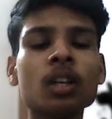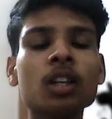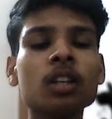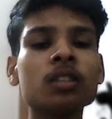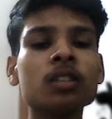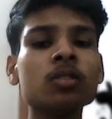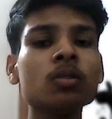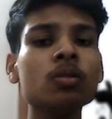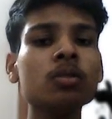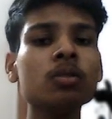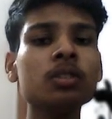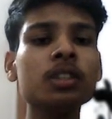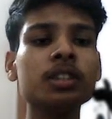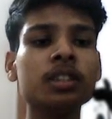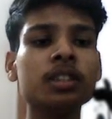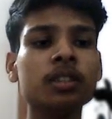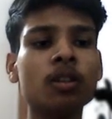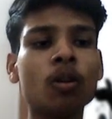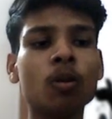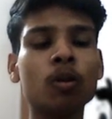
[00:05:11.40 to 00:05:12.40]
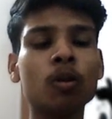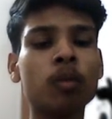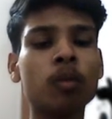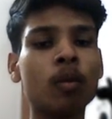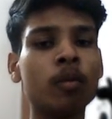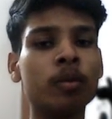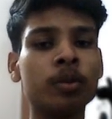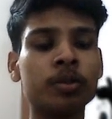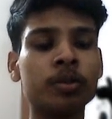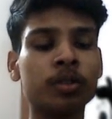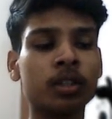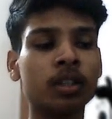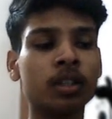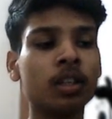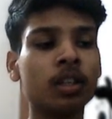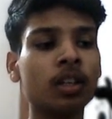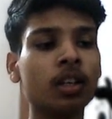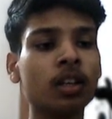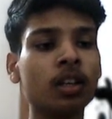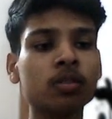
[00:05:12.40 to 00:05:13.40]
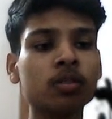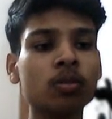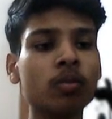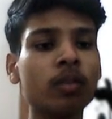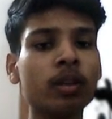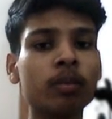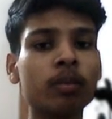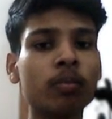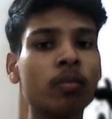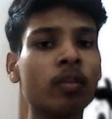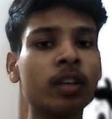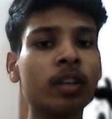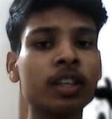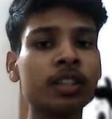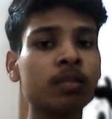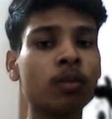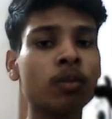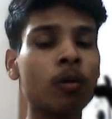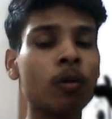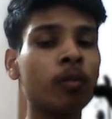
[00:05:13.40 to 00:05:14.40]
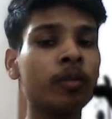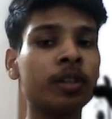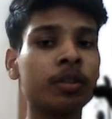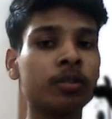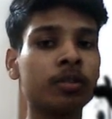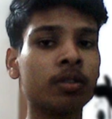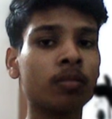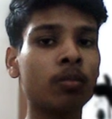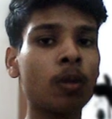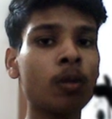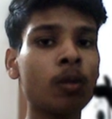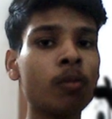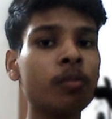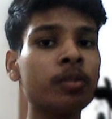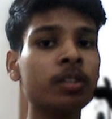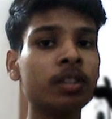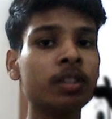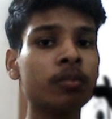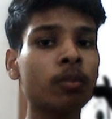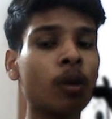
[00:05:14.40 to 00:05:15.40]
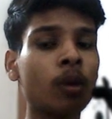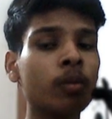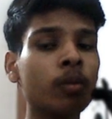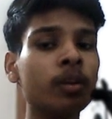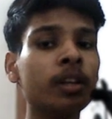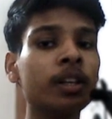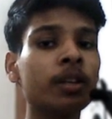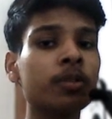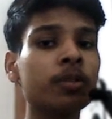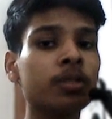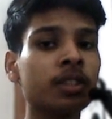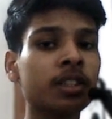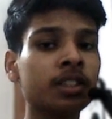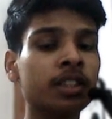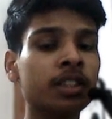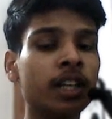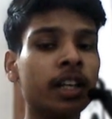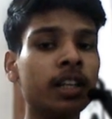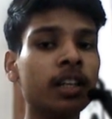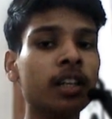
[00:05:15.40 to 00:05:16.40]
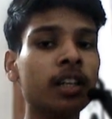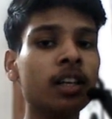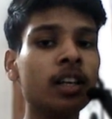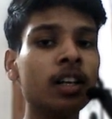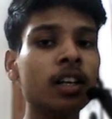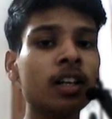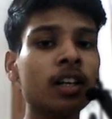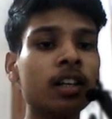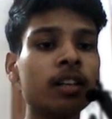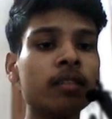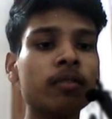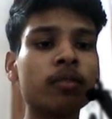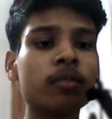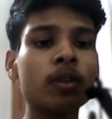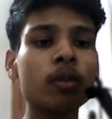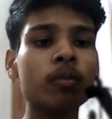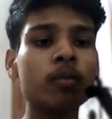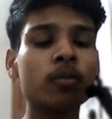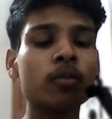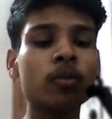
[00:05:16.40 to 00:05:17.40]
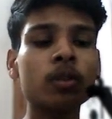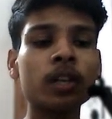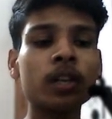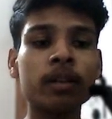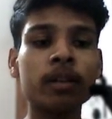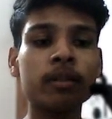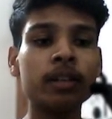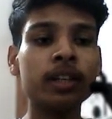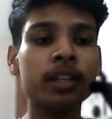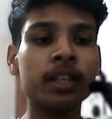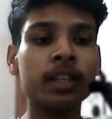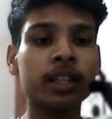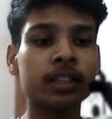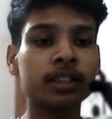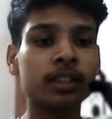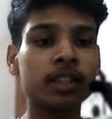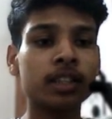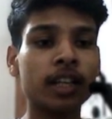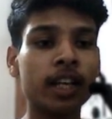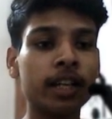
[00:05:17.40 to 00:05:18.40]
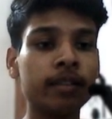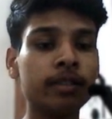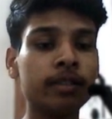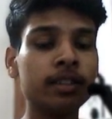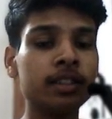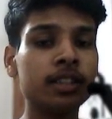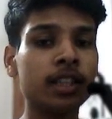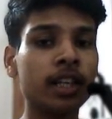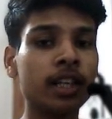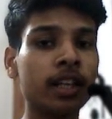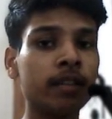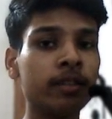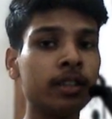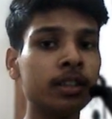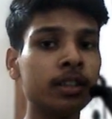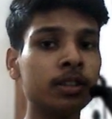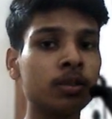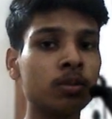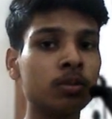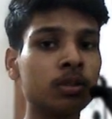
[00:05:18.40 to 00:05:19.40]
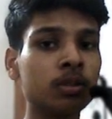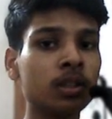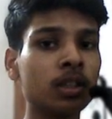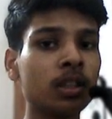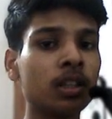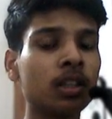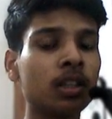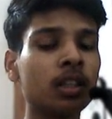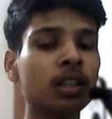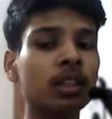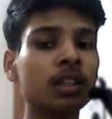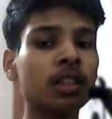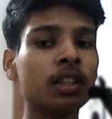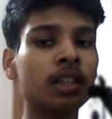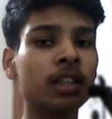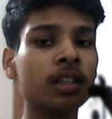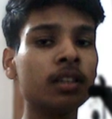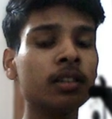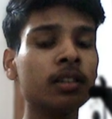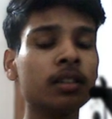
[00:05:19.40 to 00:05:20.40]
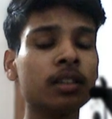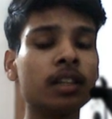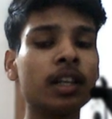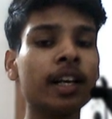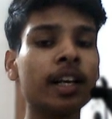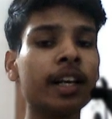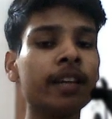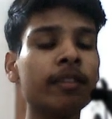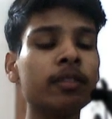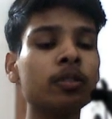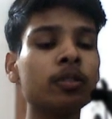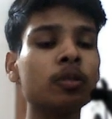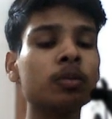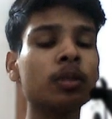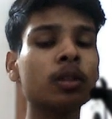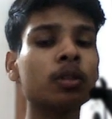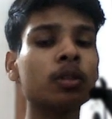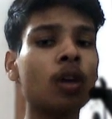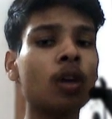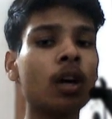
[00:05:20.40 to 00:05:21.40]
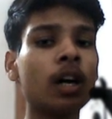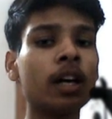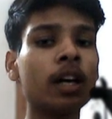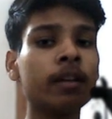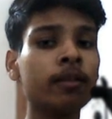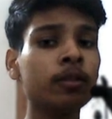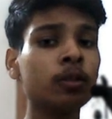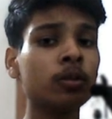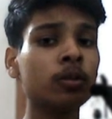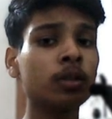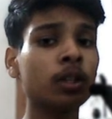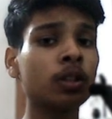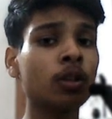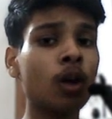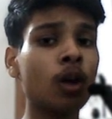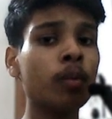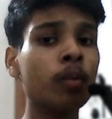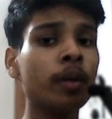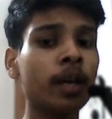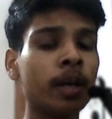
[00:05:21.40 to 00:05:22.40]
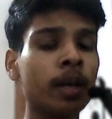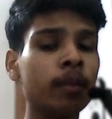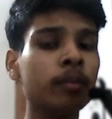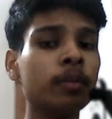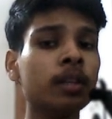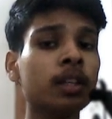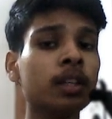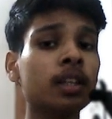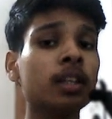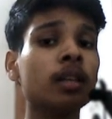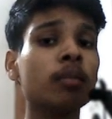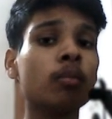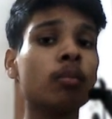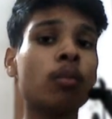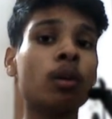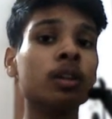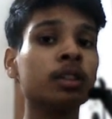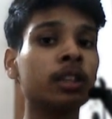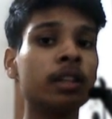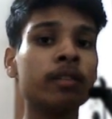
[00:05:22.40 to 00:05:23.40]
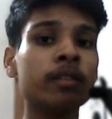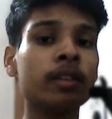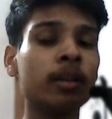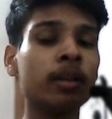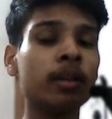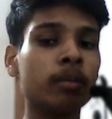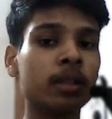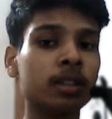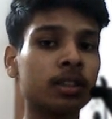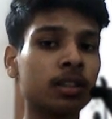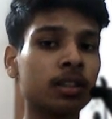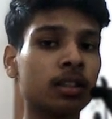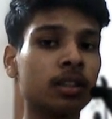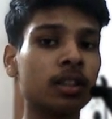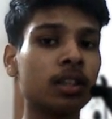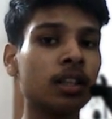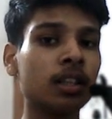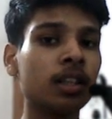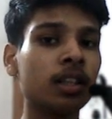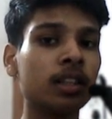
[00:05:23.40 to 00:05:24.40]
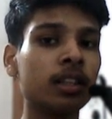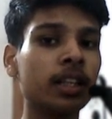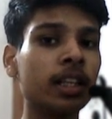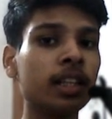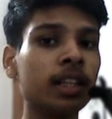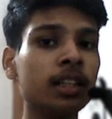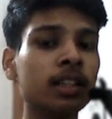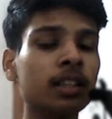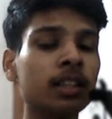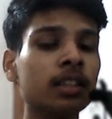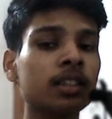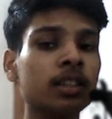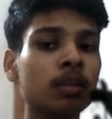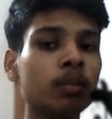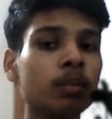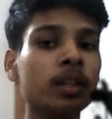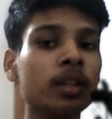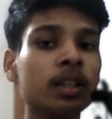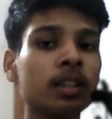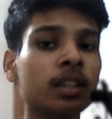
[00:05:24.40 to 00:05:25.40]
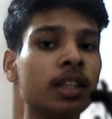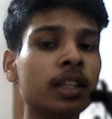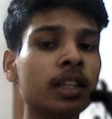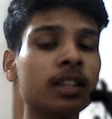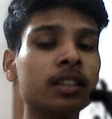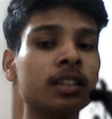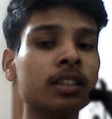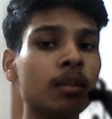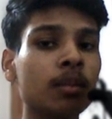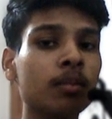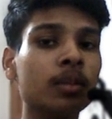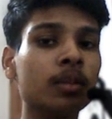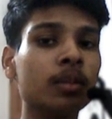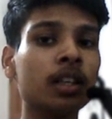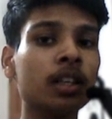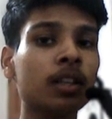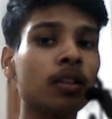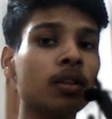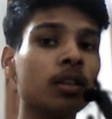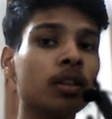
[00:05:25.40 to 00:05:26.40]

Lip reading: So this is the whole problem intuition. So what is problem intuition? Problem intuition is that from for every index I will choose the I will choose the top m positive numbers, then sum the